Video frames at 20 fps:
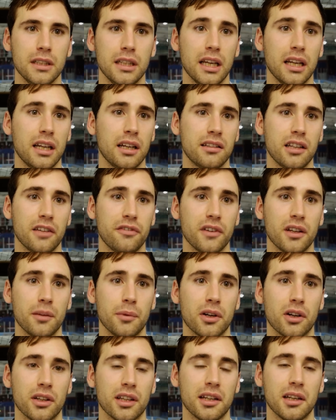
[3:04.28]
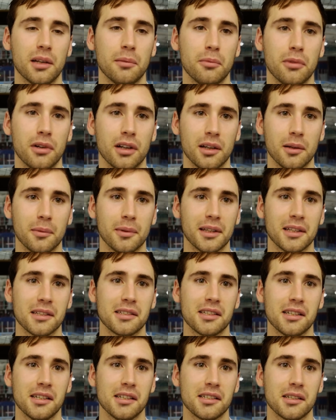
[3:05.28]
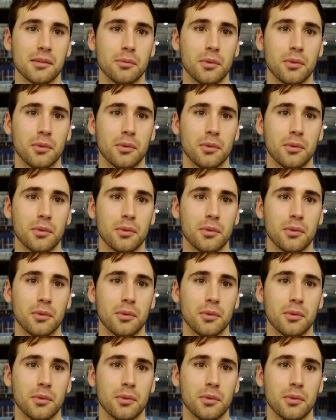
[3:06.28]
Yeah, definitely. We got their number a little bit this season,